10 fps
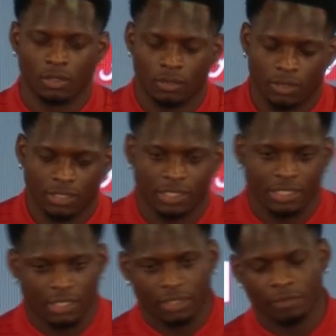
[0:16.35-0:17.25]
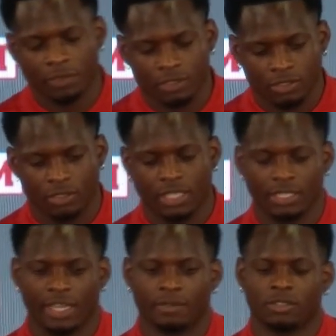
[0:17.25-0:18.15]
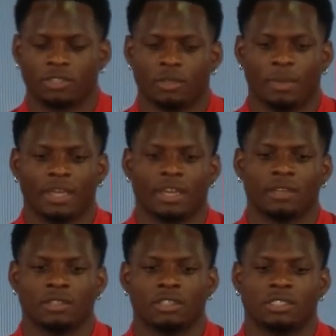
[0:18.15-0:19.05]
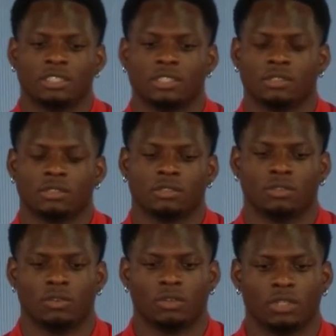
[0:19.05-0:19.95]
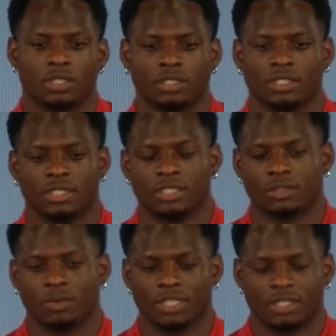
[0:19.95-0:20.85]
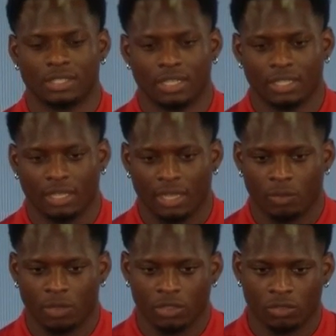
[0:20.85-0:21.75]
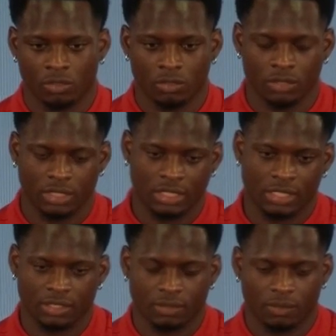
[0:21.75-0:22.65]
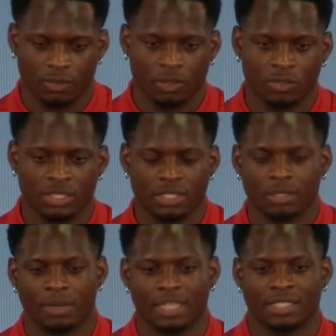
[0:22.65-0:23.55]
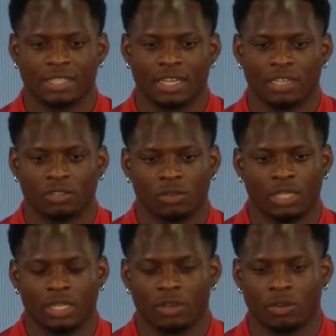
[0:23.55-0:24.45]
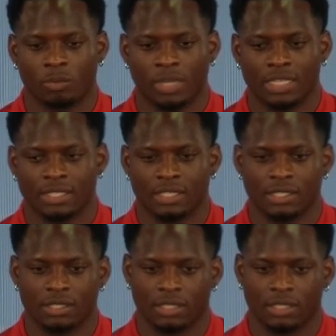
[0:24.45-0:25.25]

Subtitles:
Well, it feels great having Trey back out there, just knowing the situation that he had went through. And just, you know, we stood by his side throughout that whole process.